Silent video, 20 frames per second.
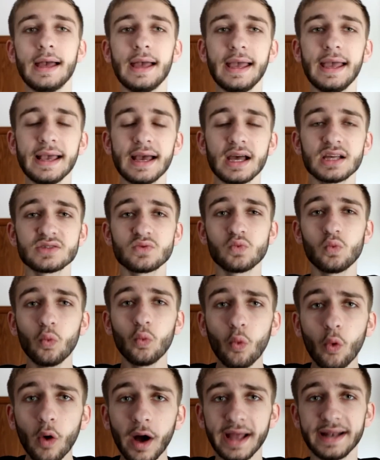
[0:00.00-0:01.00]
Hey guys,
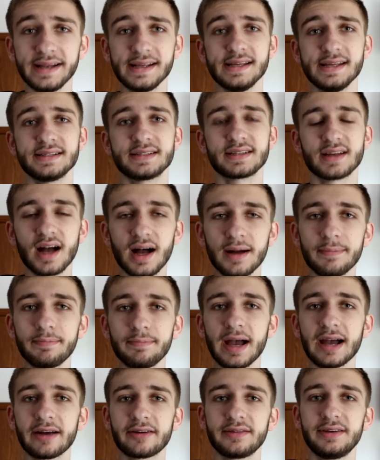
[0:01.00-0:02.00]
what is up?
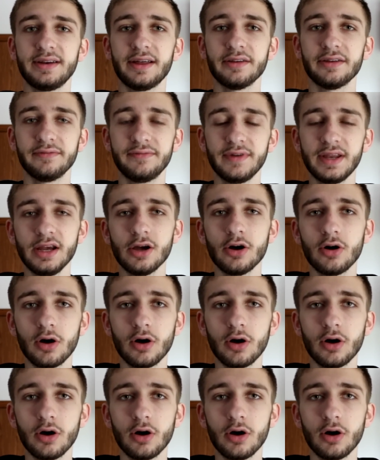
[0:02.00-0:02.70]
Back with another video.